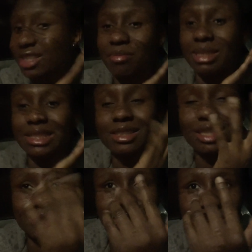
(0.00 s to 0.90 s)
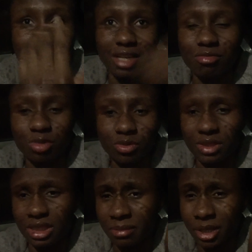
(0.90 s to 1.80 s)
left my sister's house and i've moved
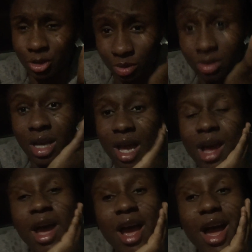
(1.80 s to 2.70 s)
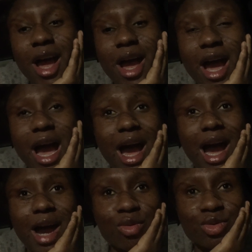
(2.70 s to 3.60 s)
in in my own
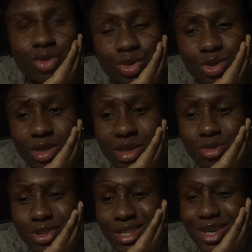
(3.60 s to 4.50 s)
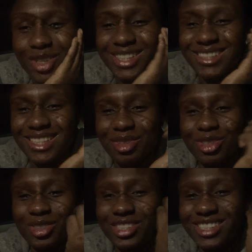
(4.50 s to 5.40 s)
house um, should i call it house
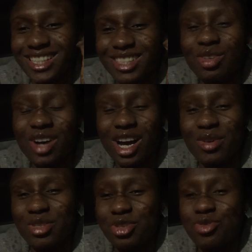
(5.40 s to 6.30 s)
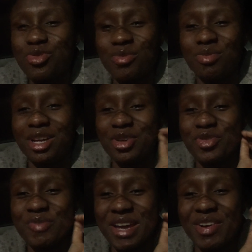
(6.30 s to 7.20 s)
because there is no house it's room now
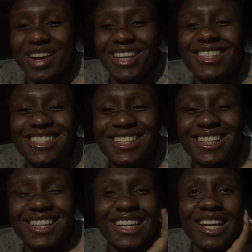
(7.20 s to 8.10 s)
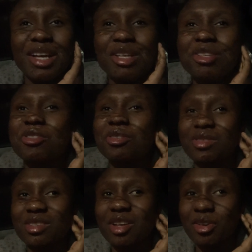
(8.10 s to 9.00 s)
room i rent so
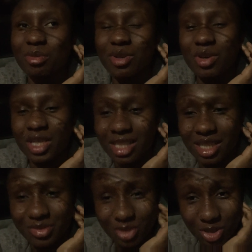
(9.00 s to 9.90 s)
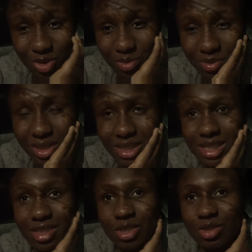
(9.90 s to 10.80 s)
today i'll be going out for shopping
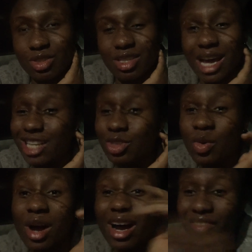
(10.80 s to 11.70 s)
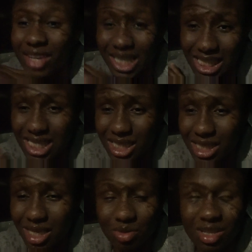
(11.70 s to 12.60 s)
because i don't have anything in
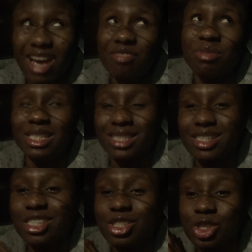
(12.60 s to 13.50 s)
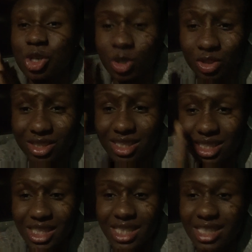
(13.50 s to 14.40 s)
the house i've been eating junks
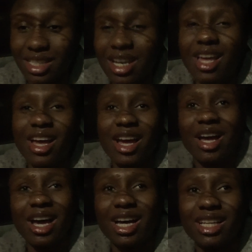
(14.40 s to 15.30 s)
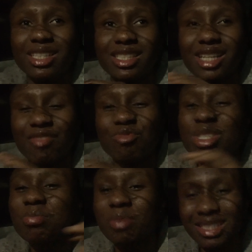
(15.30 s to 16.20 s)
lately and i've been
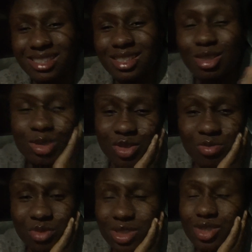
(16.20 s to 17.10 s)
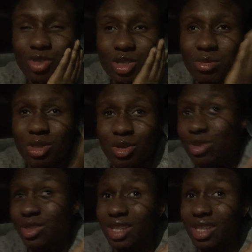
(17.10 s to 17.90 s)
spending a lot of money trust me because